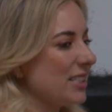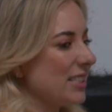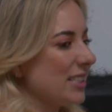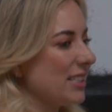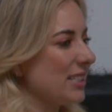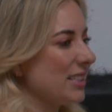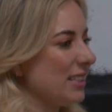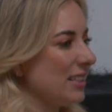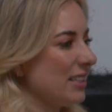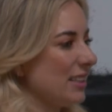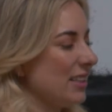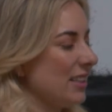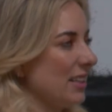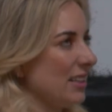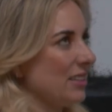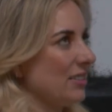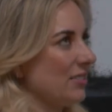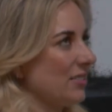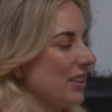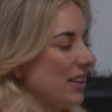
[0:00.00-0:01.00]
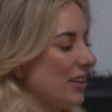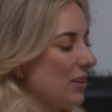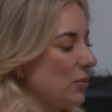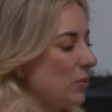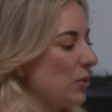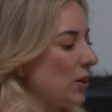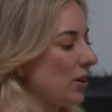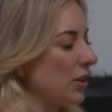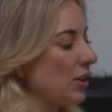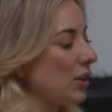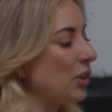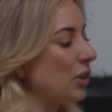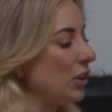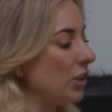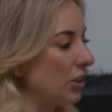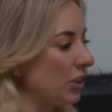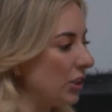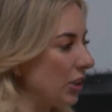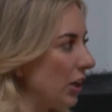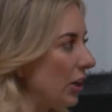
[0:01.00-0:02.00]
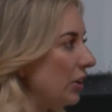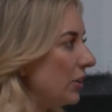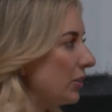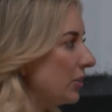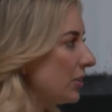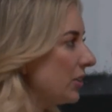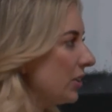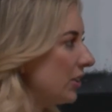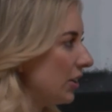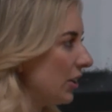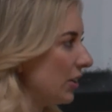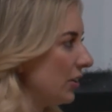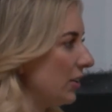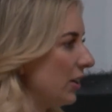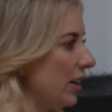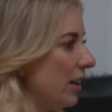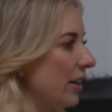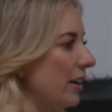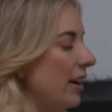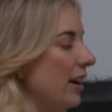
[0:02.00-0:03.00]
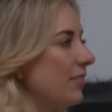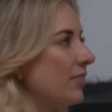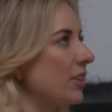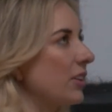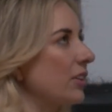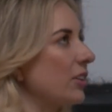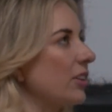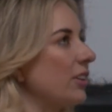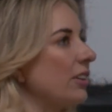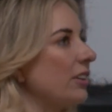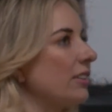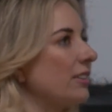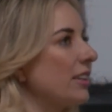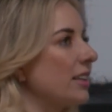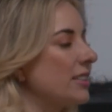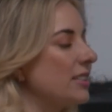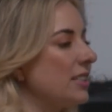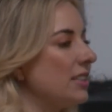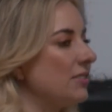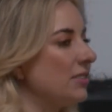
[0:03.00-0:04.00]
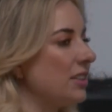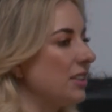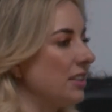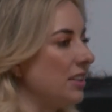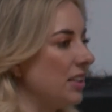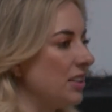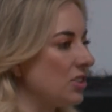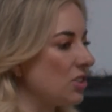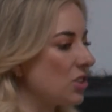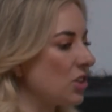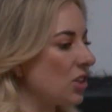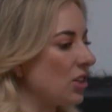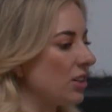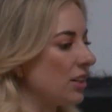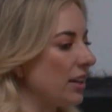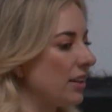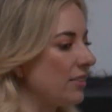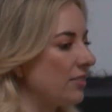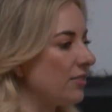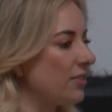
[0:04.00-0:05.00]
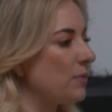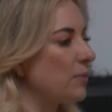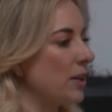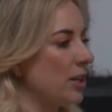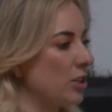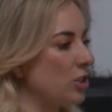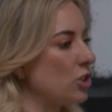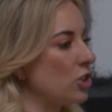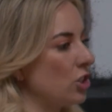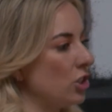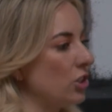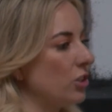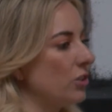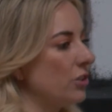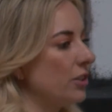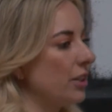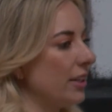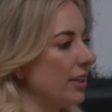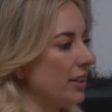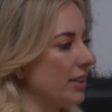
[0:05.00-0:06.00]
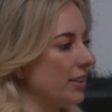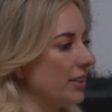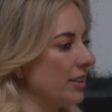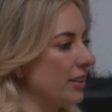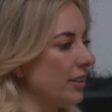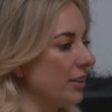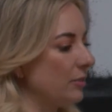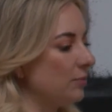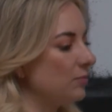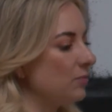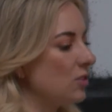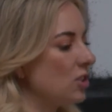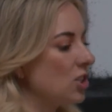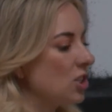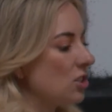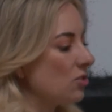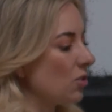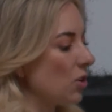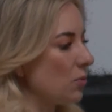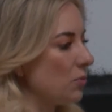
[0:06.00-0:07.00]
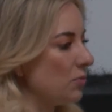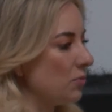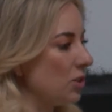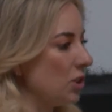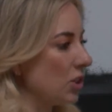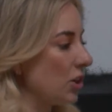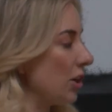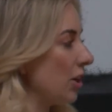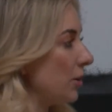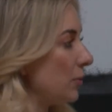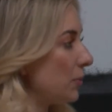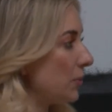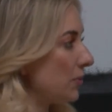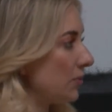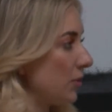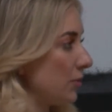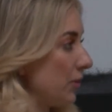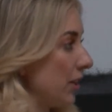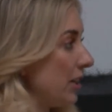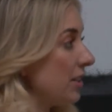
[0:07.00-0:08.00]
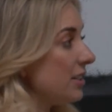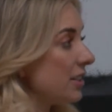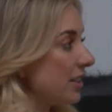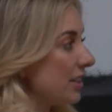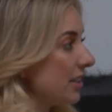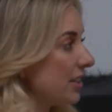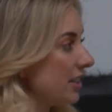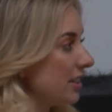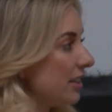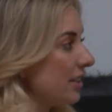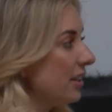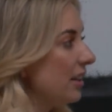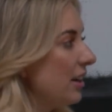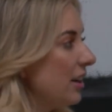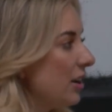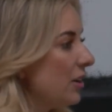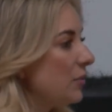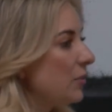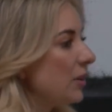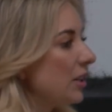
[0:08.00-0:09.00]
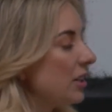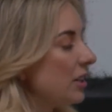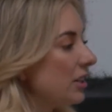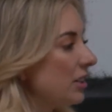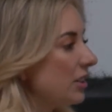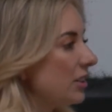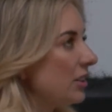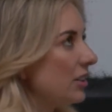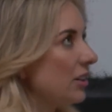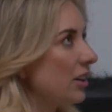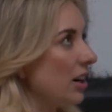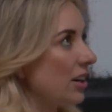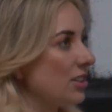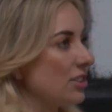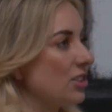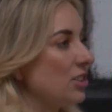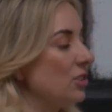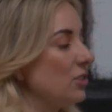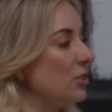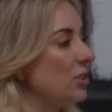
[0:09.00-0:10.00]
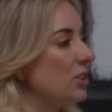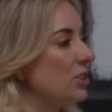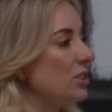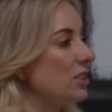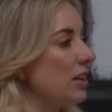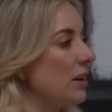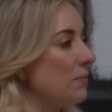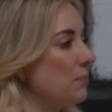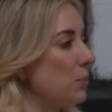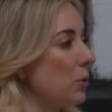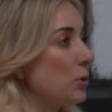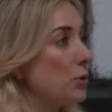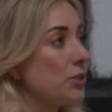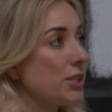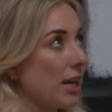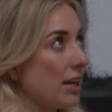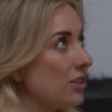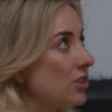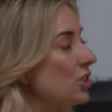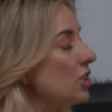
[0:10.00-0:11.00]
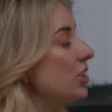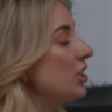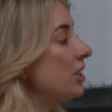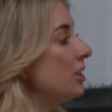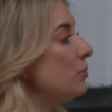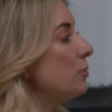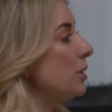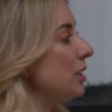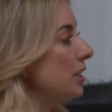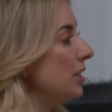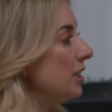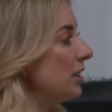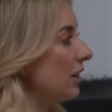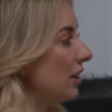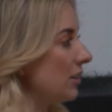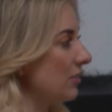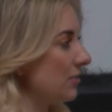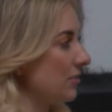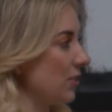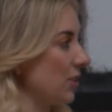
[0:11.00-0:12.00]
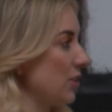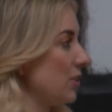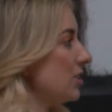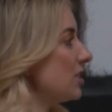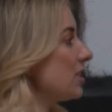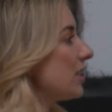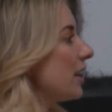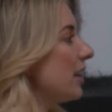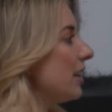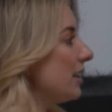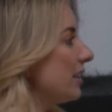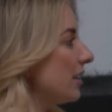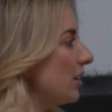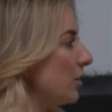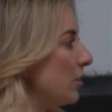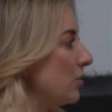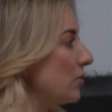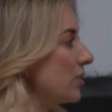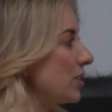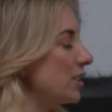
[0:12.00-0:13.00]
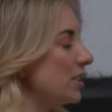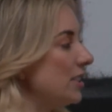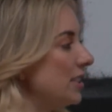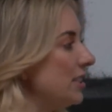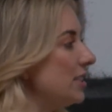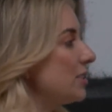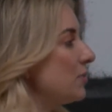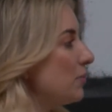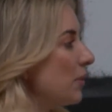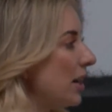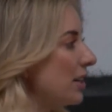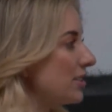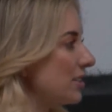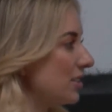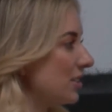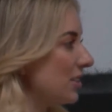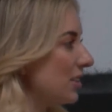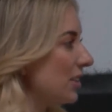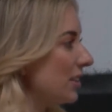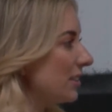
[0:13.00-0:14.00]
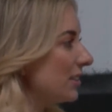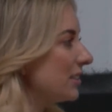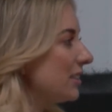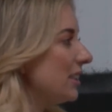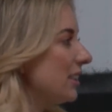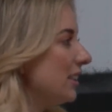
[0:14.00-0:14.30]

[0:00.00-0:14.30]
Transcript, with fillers: to think of like where it could go. You know, mm-hmm. I have a girl that's even an intern at, from ASU, and um, she's from Europe, from London, and I'm like, gosh, you could uh, potentially be our first like overseas ambassador.